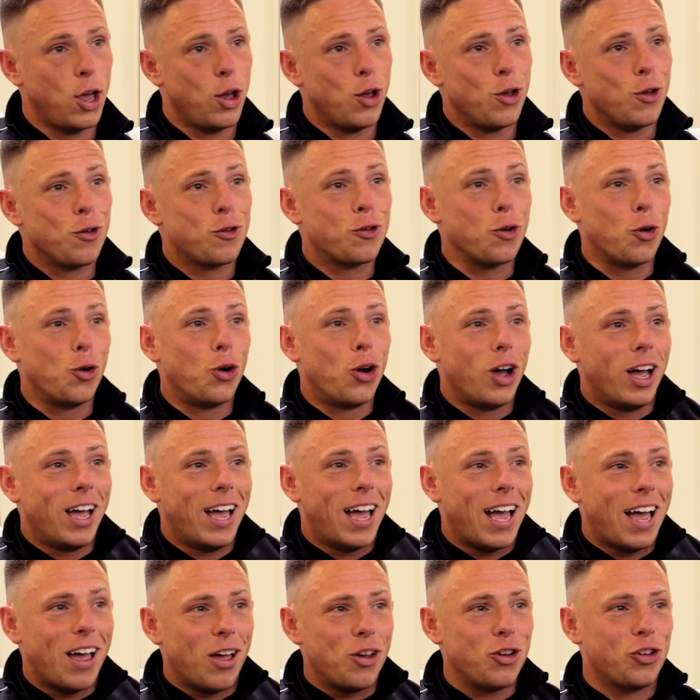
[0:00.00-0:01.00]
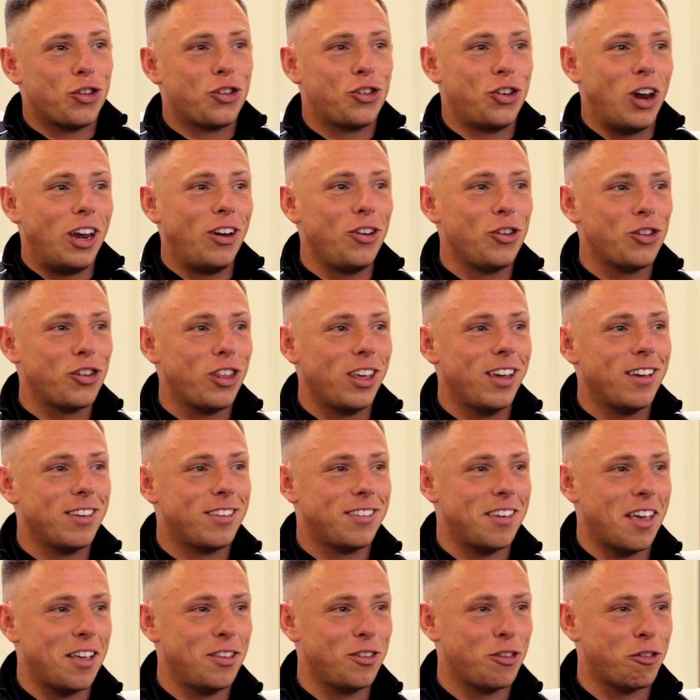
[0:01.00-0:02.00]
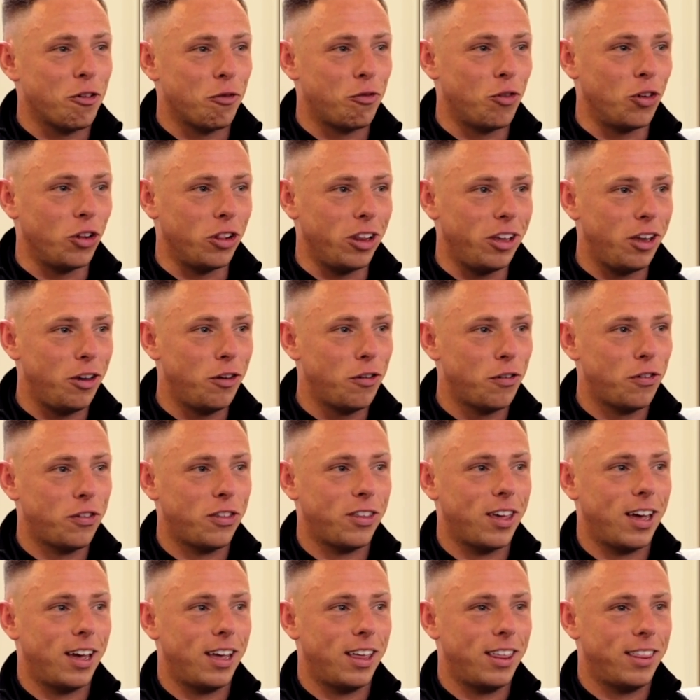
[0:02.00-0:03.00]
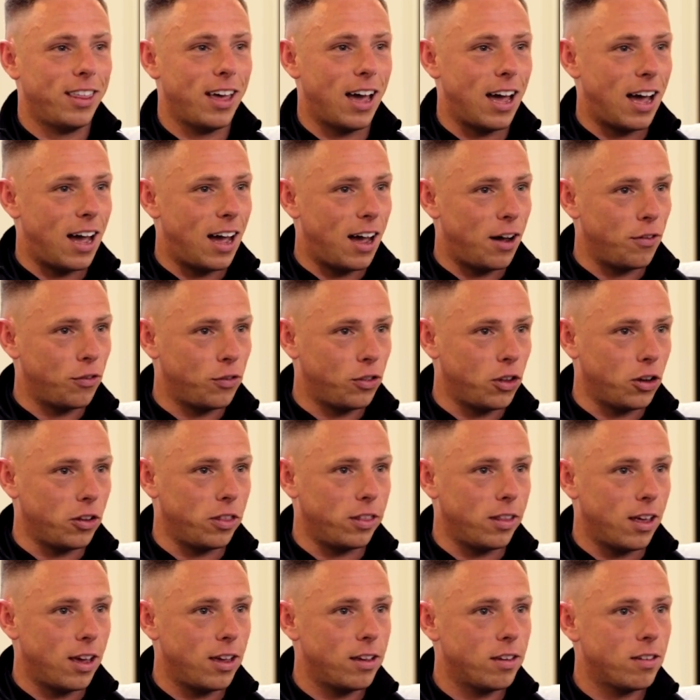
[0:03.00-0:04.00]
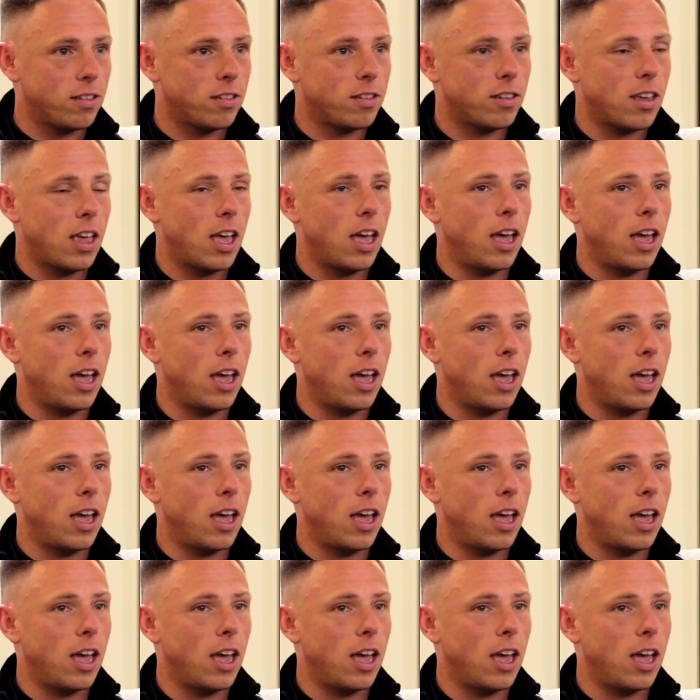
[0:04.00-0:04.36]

So, strangely, a sense of relief that I have done this.